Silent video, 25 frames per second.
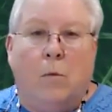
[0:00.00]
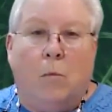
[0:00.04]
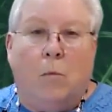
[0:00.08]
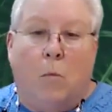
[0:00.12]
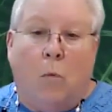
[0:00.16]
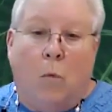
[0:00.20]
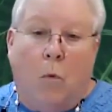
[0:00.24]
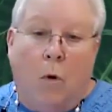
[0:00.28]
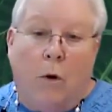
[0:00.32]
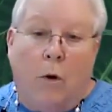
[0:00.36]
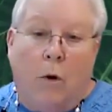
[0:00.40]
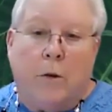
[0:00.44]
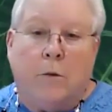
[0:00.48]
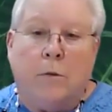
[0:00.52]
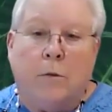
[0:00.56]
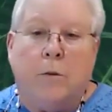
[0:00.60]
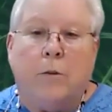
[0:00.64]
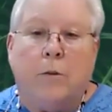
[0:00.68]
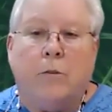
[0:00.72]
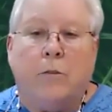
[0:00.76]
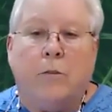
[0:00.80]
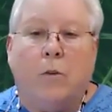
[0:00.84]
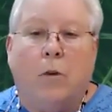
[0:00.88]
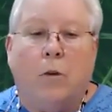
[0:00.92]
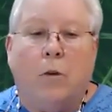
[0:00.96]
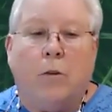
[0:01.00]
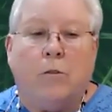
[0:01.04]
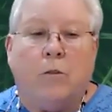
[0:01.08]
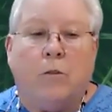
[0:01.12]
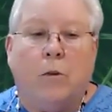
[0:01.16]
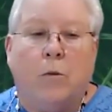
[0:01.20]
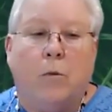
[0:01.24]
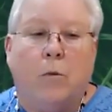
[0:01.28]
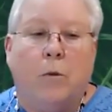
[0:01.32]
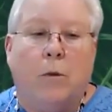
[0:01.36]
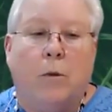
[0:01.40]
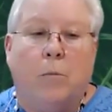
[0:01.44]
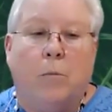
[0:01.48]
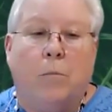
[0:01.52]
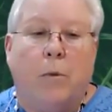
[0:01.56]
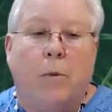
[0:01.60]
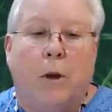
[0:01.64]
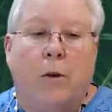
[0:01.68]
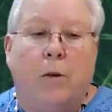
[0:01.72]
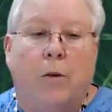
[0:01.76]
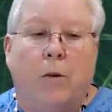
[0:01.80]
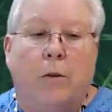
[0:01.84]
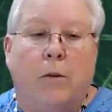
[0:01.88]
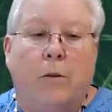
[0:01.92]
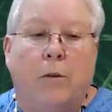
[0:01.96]
Water is also an
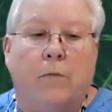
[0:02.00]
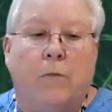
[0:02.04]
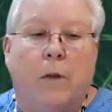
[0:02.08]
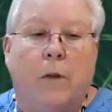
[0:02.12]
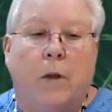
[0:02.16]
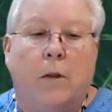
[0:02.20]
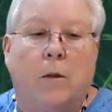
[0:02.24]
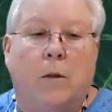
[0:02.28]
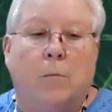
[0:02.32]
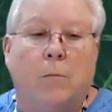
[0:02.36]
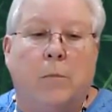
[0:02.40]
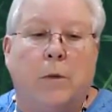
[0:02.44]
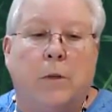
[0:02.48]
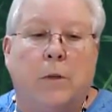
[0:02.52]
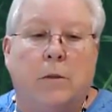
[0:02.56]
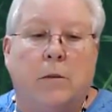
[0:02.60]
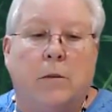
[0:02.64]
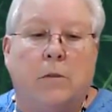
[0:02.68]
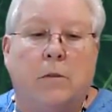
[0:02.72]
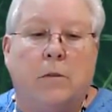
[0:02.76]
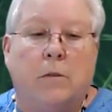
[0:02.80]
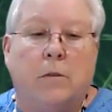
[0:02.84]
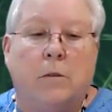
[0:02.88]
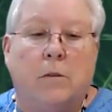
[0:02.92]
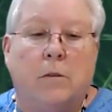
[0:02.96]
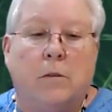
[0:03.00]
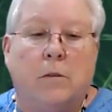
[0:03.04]
imperative element.